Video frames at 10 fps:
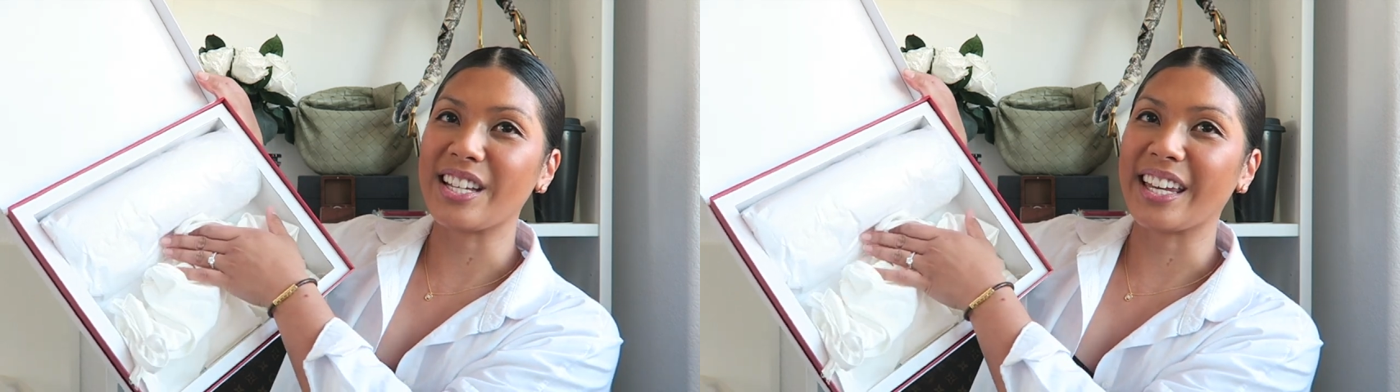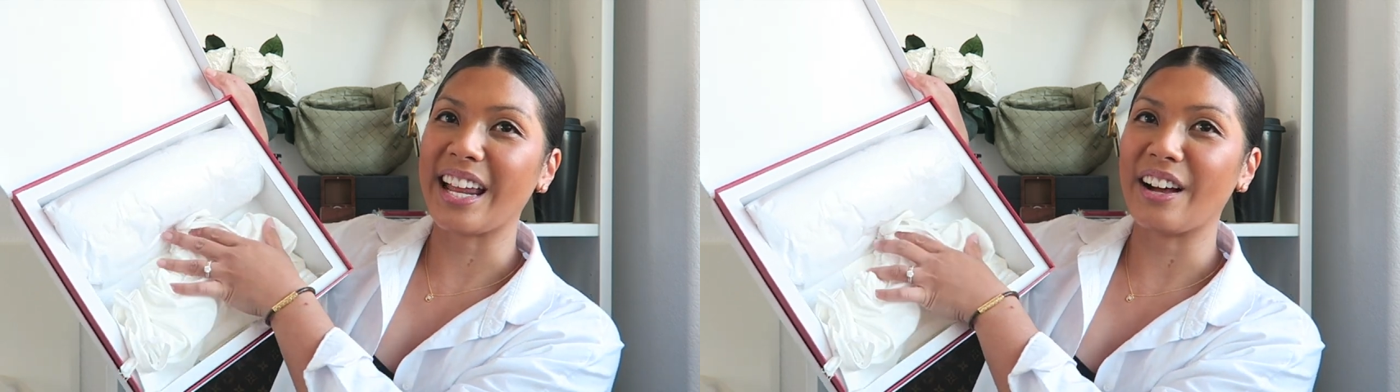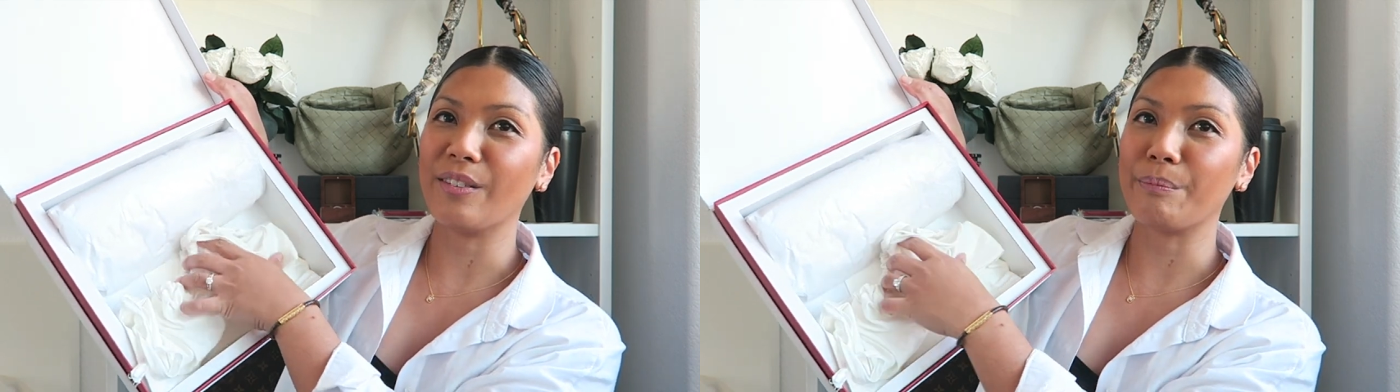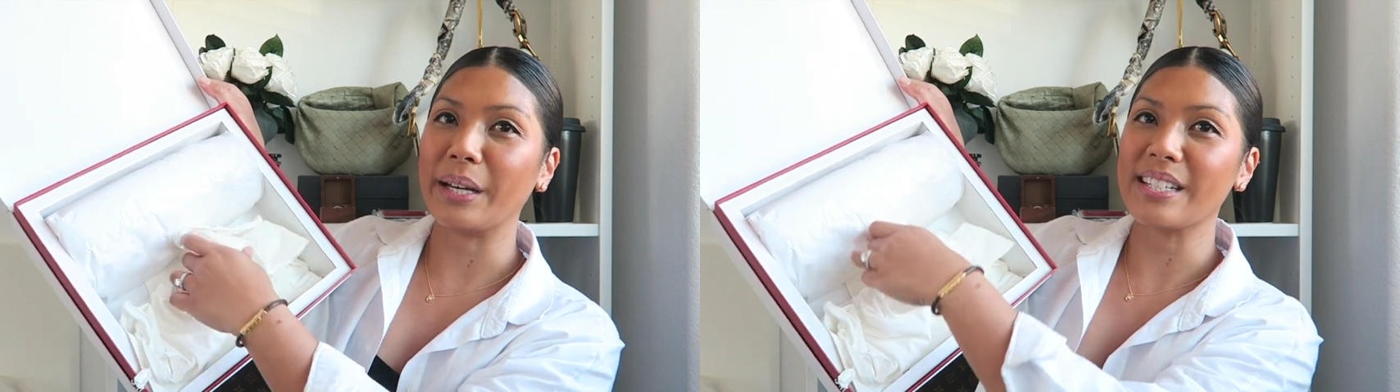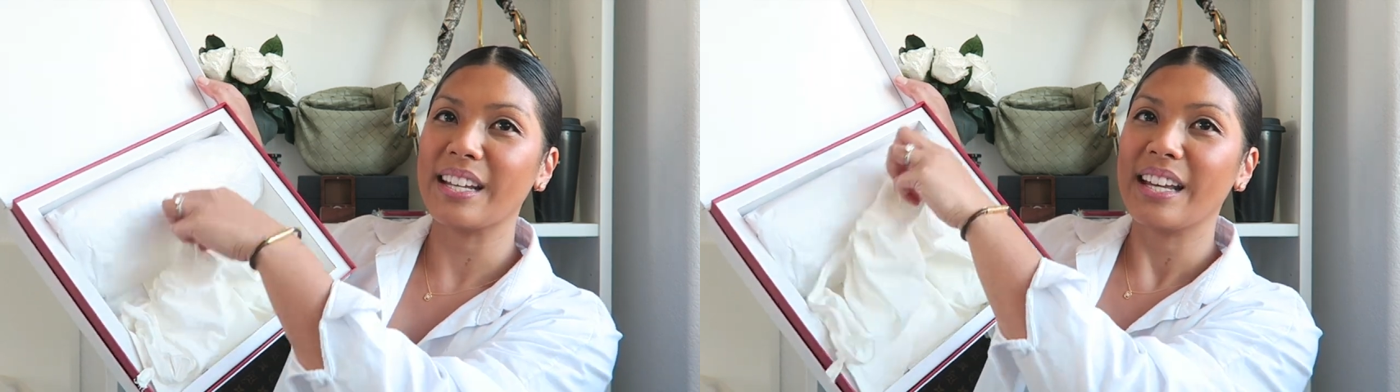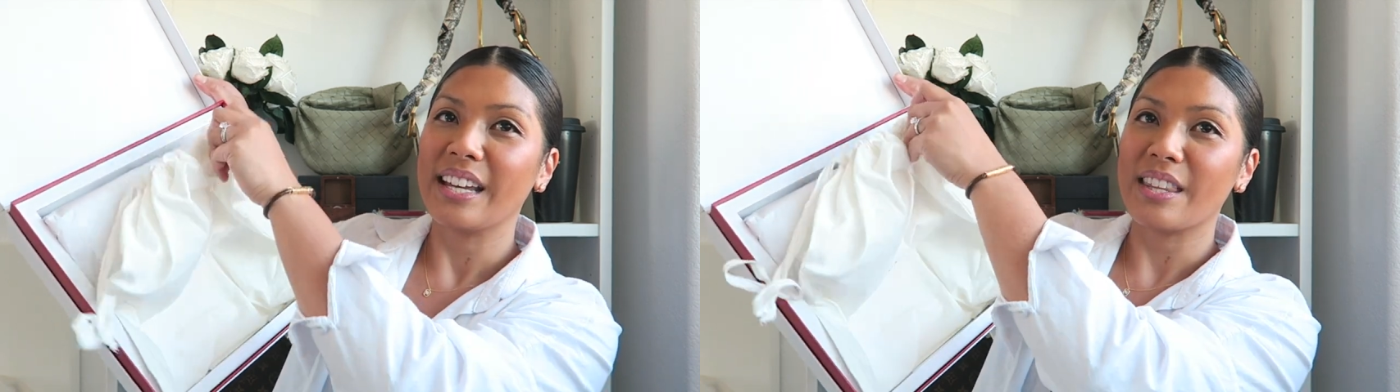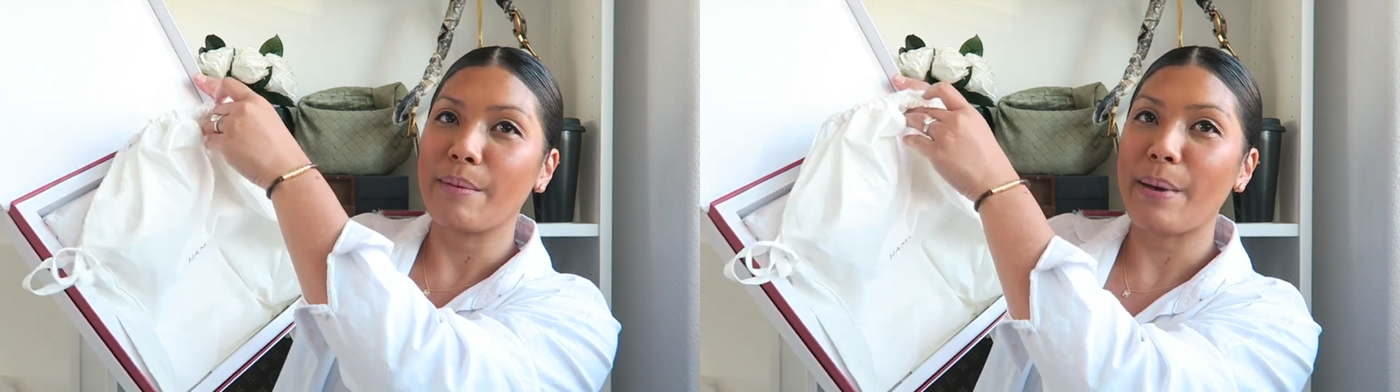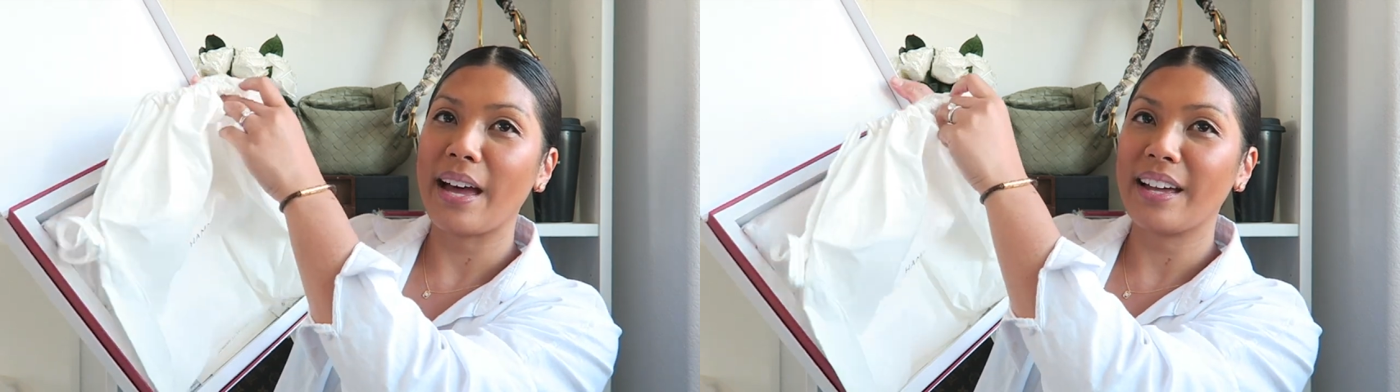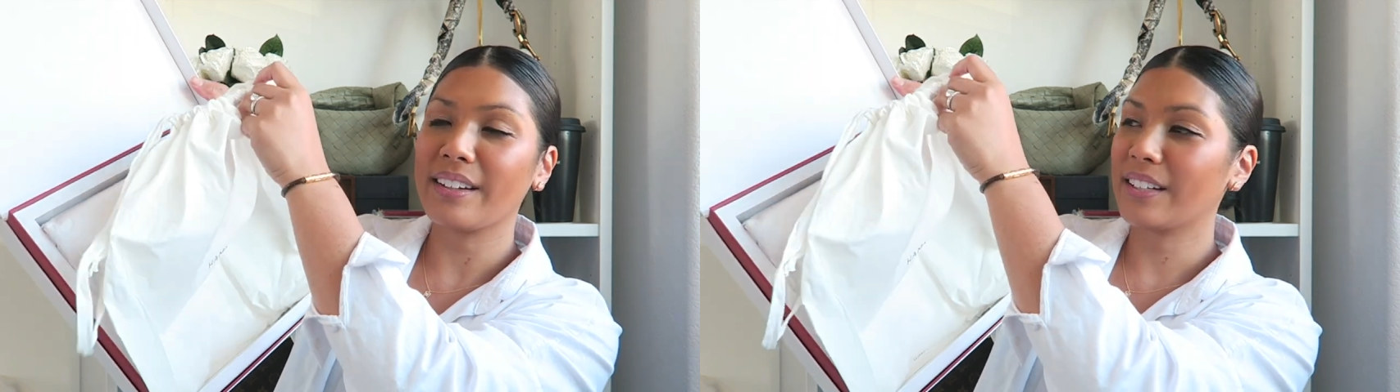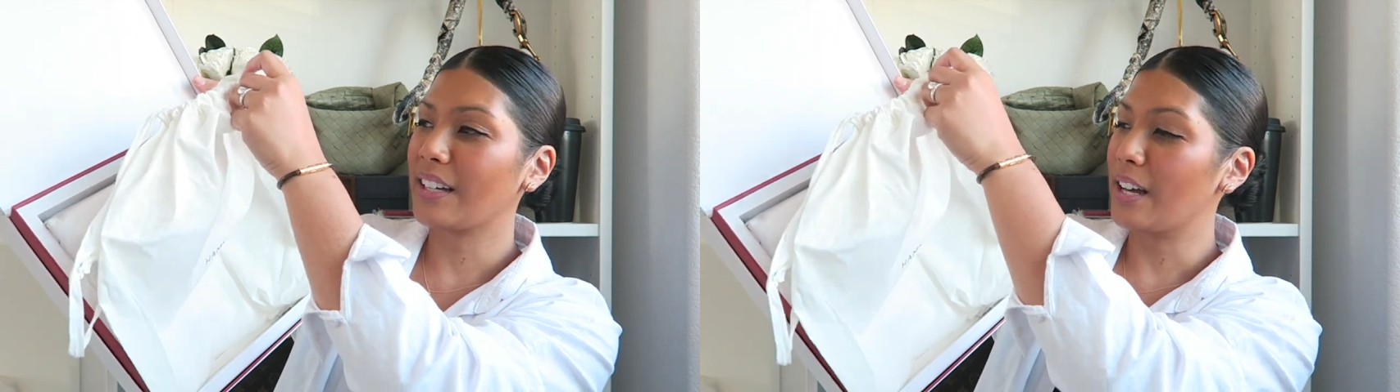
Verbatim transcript: took it out, but the bag